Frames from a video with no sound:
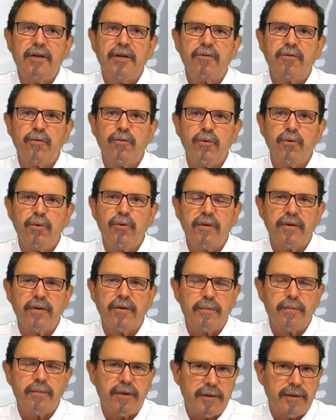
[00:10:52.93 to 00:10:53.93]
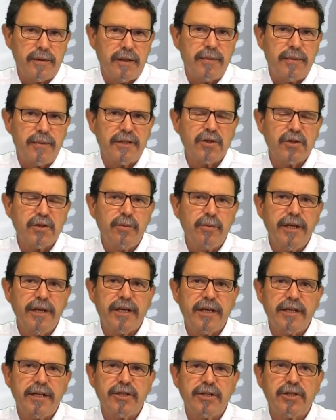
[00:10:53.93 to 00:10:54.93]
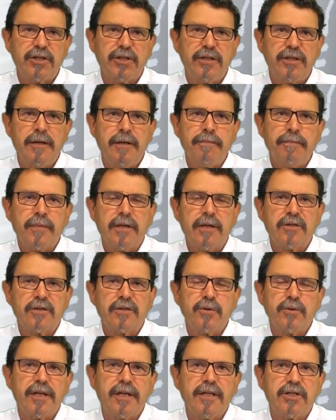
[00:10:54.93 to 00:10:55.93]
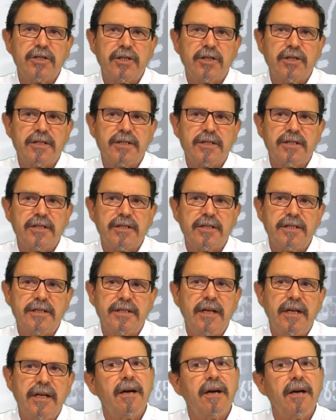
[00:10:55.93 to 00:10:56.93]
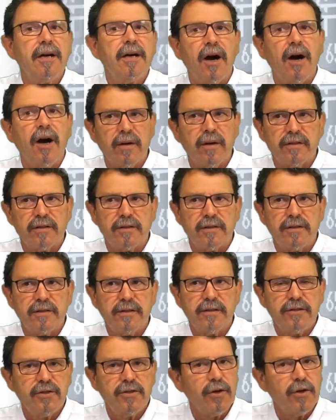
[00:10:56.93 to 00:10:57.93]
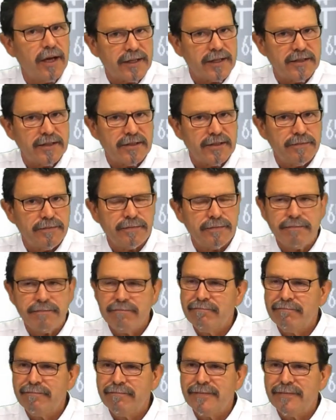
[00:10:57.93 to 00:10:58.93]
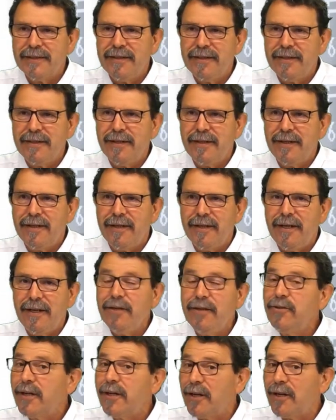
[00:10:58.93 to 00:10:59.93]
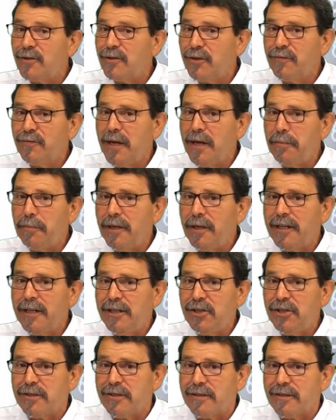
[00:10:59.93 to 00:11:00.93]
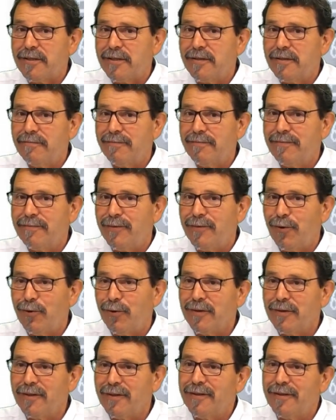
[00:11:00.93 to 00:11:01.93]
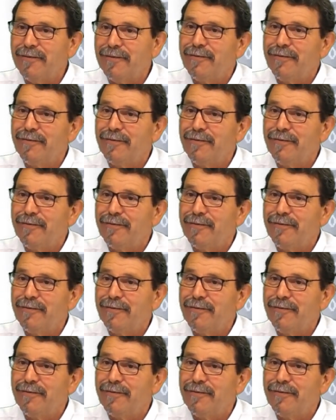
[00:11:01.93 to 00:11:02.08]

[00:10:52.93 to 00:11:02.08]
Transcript: through the bus communication, so you can adjust it however you like it. In regard of the applications or the